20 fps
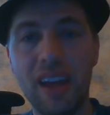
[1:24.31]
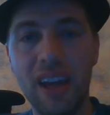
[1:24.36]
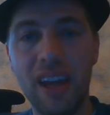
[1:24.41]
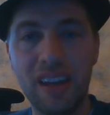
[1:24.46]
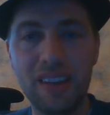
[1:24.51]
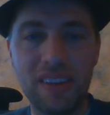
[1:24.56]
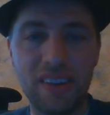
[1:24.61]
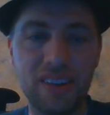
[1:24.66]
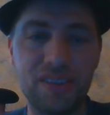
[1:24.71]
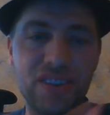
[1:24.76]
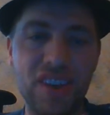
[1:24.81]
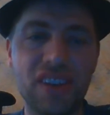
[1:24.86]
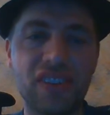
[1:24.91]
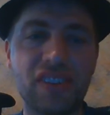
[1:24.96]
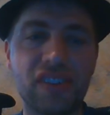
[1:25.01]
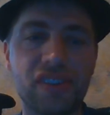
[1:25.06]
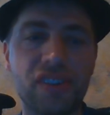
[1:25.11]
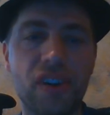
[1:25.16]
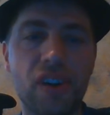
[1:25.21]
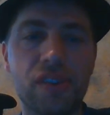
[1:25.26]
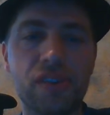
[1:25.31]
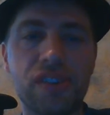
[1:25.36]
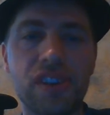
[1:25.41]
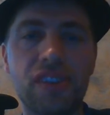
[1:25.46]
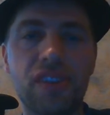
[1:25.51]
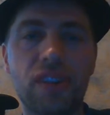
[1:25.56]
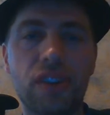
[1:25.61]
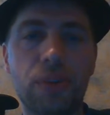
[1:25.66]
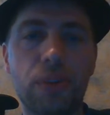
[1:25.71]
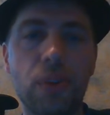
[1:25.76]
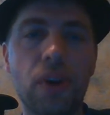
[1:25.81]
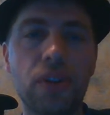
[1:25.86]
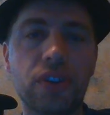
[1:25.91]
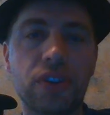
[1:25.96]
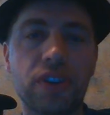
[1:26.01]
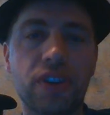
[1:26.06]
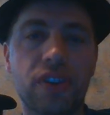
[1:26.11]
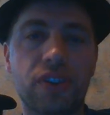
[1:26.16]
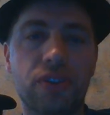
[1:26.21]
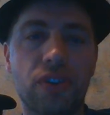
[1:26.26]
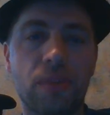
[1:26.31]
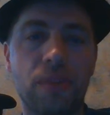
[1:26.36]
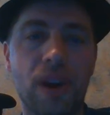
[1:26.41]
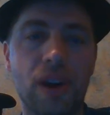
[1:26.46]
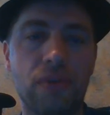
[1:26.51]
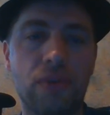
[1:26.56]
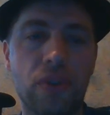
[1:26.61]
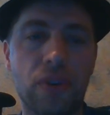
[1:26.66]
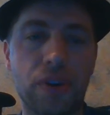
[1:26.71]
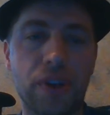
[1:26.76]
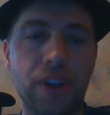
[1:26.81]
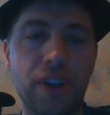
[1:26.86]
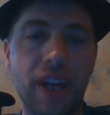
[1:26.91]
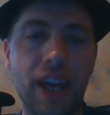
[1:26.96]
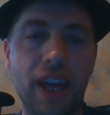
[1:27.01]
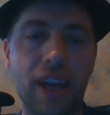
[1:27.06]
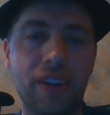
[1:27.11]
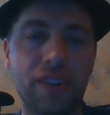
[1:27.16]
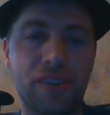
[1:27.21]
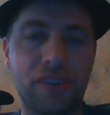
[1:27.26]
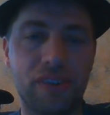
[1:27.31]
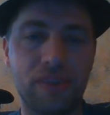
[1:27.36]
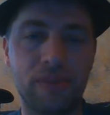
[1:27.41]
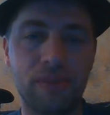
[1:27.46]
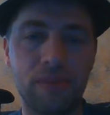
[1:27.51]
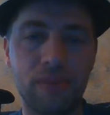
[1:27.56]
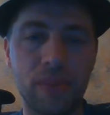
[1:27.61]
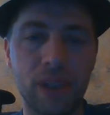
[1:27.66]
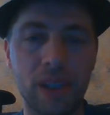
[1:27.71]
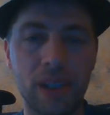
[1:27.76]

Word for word: And uh, Jesus goes into the wilderness for about 40 days.